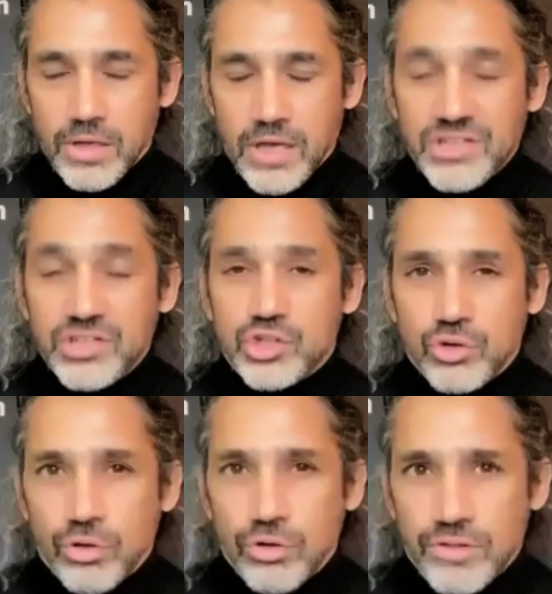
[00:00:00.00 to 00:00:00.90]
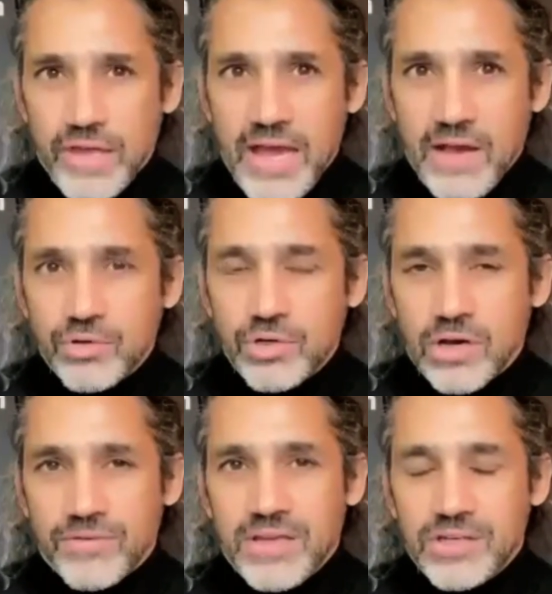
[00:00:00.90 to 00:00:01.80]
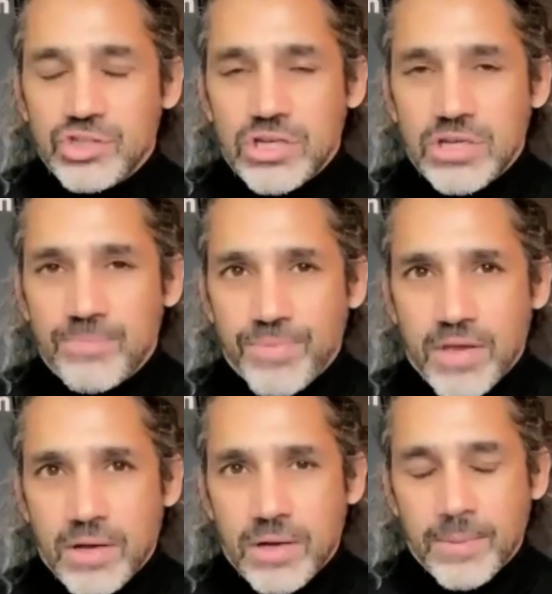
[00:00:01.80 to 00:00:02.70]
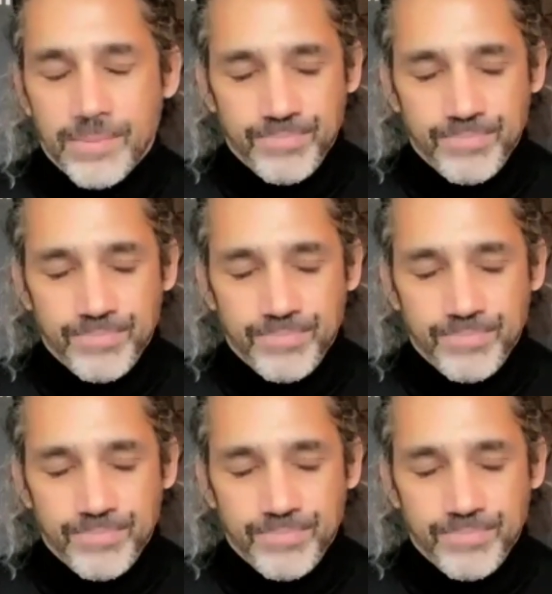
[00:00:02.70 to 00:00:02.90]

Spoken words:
ensure that they have enough energy. Yeah,